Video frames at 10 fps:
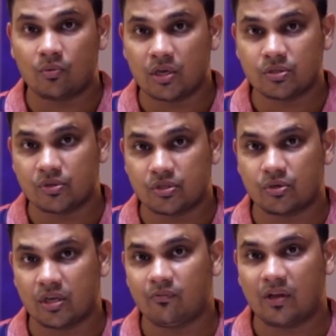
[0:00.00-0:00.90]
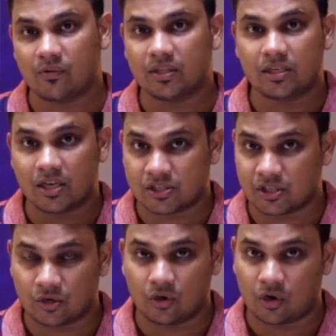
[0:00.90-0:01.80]
watch which you can wear with a
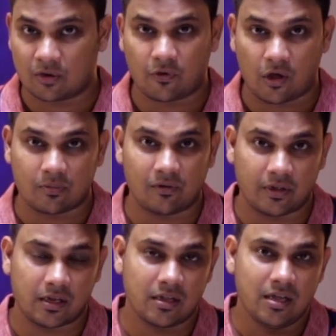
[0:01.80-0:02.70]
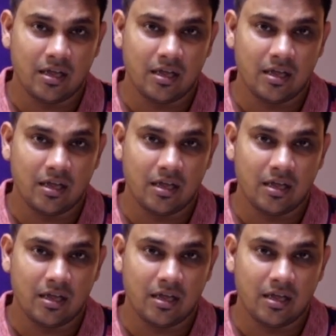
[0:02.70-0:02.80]
tuxedo or a formal wear.